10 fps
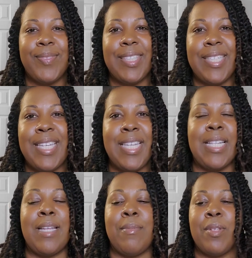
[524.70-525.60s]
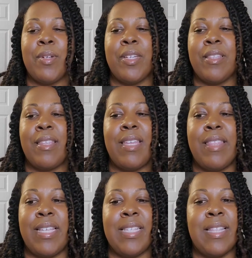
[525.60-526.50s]
he claims, or he
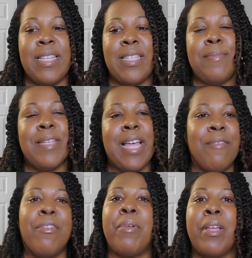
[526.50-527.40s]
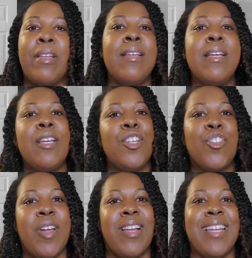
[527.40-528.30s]
thinks that they seem to have a real
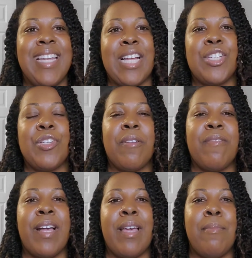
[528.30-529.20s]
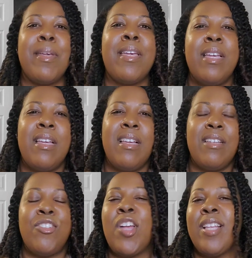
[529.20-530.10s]
strong connection or vibe.
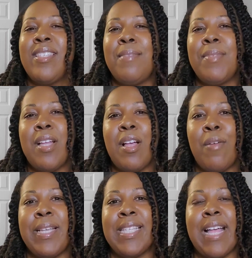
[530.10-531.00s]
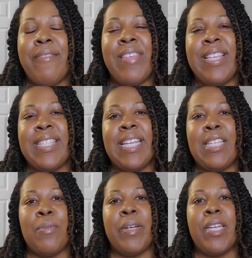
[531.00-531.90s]
Sean seems to always have these
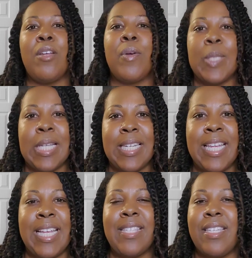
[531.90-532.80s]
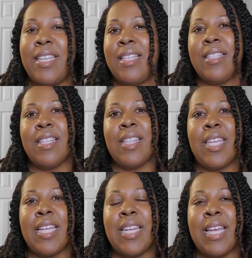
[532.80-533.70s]
things where he goes on dates, he instantly
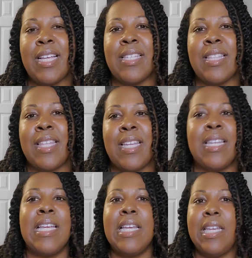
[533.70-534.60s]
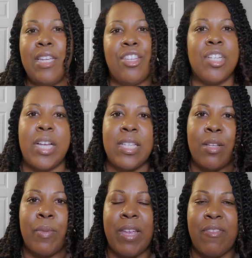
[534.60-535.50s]
connects, and then he shies
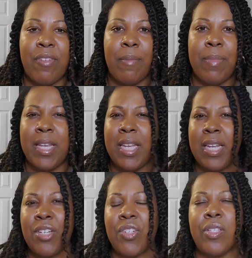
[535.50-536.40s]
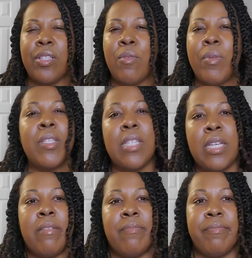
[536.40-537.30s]
away from the connection. So we'll
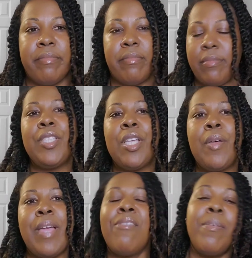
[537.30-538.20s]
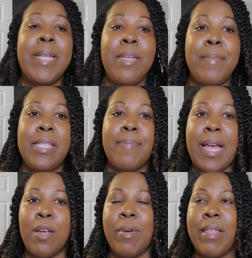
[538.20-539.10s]
see. So everybody meets
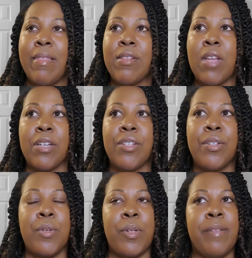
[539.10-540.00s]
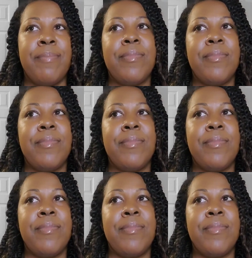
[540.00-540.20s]
back with Dr. Nicole.